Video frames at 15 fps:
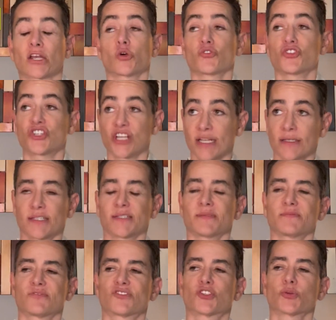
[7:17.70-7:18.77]
and
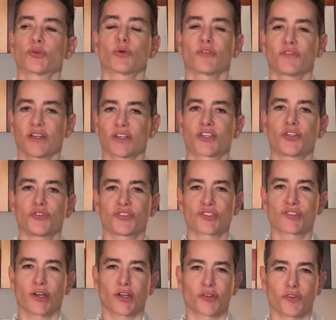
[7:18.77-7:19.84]
cogentin to prevent
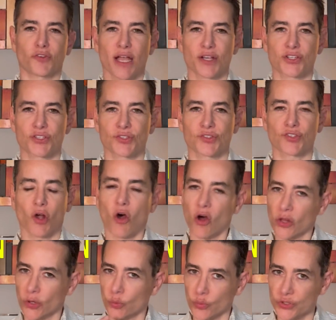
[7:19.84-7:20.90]
acute dystonic
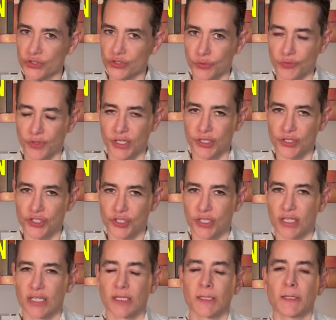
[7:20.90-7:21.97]
reactions all in one
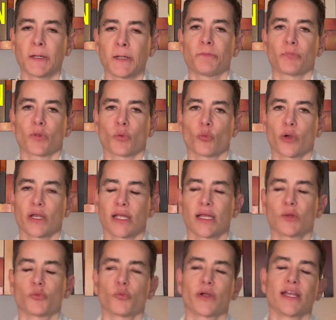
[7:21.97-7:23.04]
syringe
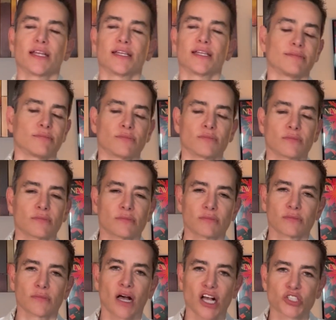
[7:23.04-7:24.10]
when in, in
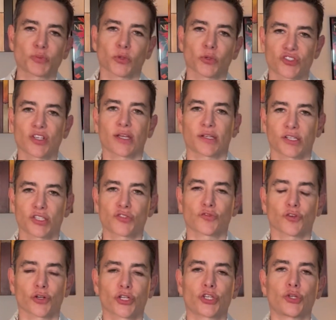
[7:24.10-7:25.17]
hospital
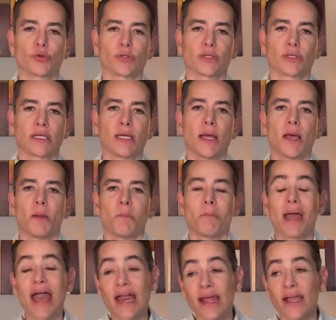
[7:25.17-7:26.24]
settings for acutely
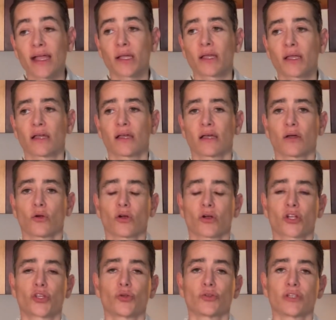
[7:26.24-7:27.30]
manic
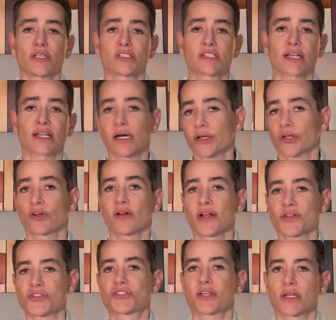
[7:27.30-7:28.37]
uh, or acutely
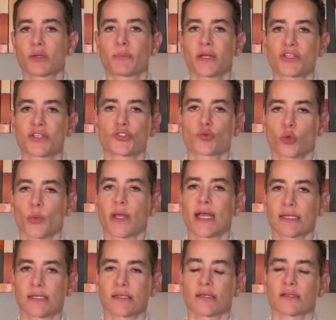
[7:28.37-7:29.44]
psychotic or agitated patients
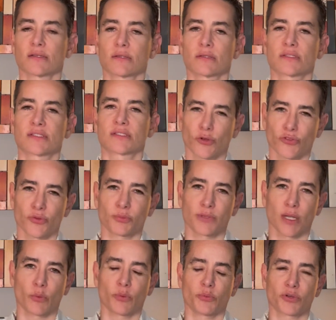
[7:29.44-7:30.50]
when we had to
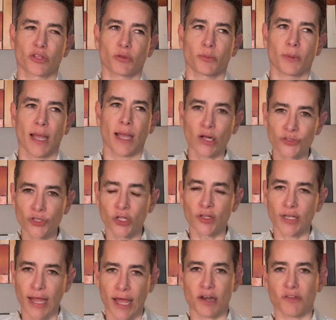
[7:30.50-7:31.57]
settle them down we would give them
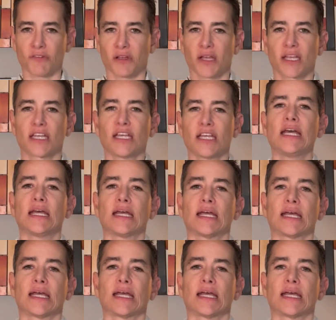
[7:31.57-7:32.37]
haldol and ativan